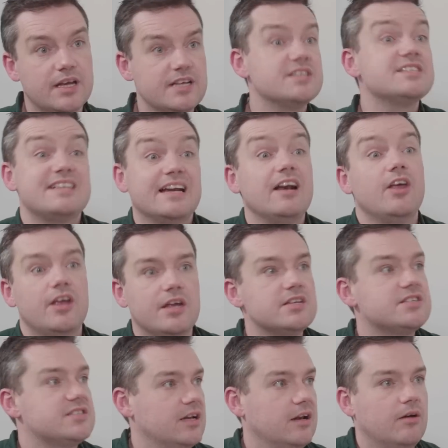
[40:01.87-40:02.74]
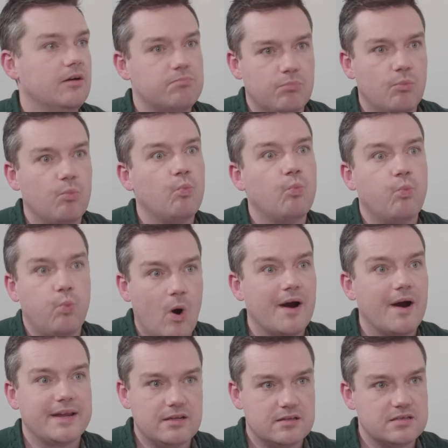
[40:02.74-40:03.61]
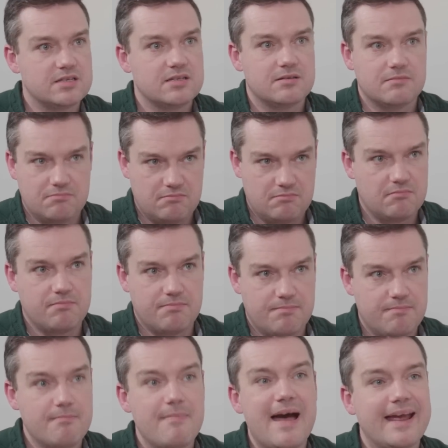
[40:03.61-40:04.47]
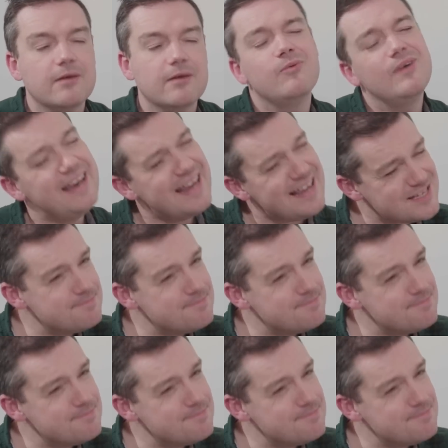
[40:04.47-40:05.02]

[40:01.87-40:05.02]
it's still a white, male, less